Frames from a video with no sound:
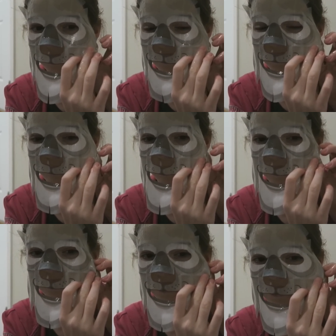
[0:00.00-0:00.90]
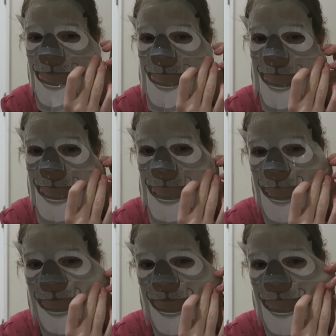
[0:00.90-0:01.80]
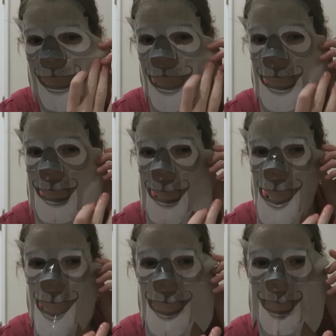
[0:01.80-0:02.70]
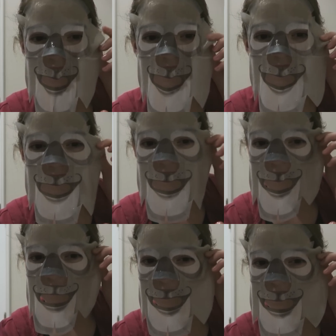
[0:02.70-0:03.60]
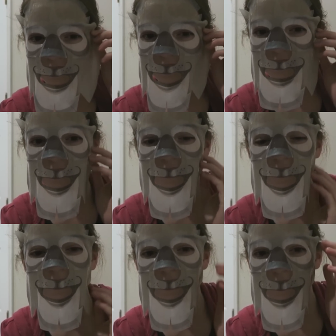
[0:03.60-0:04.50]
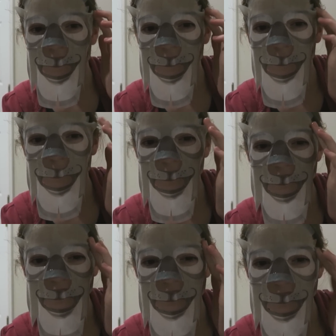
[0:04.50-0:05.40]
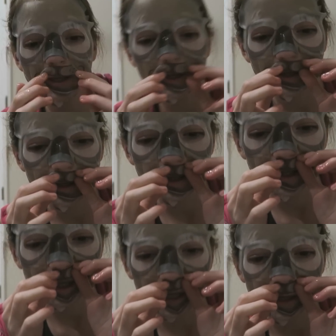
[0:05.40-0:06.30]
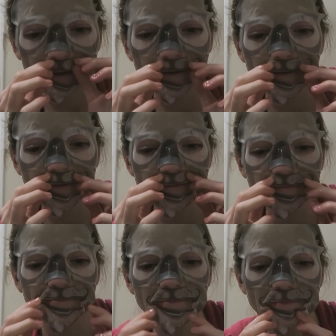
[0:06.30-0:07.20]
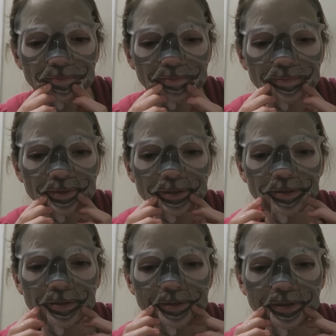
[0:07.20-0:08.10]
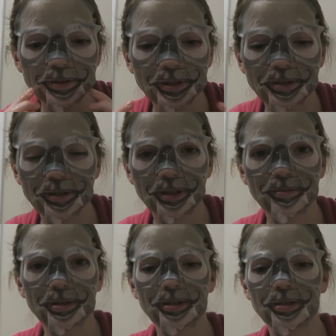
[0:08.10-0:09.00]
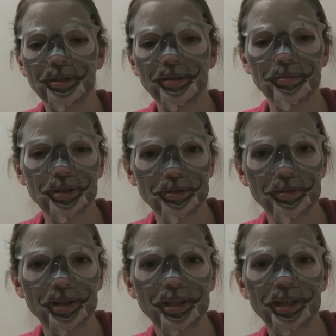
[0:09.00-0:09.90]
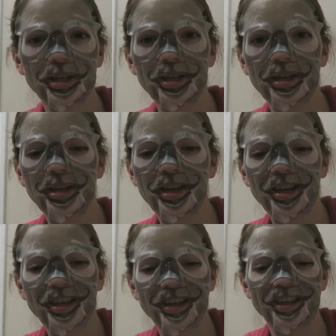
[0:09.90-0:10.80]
It smells like it's gonna be really refreshing, like a cleanser. Uh-huh. Almost. You're an otter or whatever. What are you? Koala. I'm, an, I'm a koala.